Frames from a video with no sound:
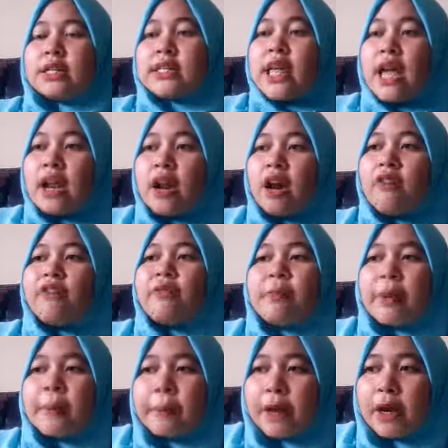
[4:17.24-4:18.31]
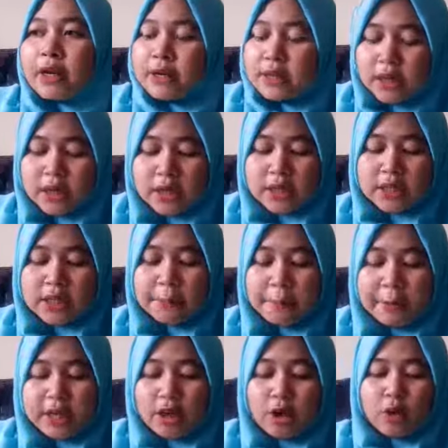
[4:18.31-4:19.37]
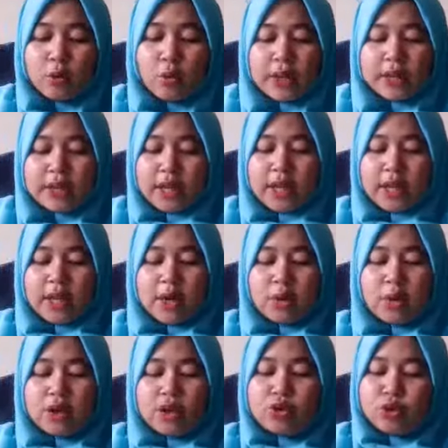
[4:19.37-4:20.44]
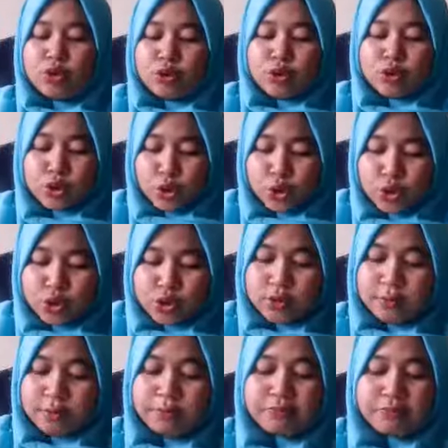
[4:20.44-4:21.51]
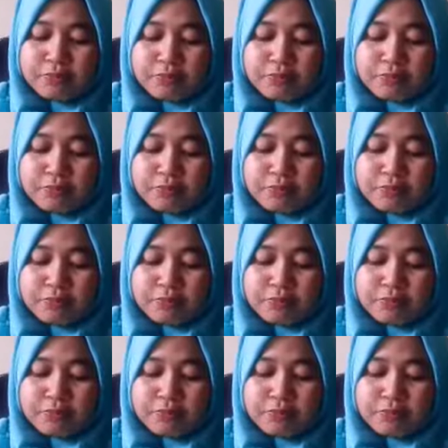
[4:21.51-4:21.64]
style of people, depend on what they want to use.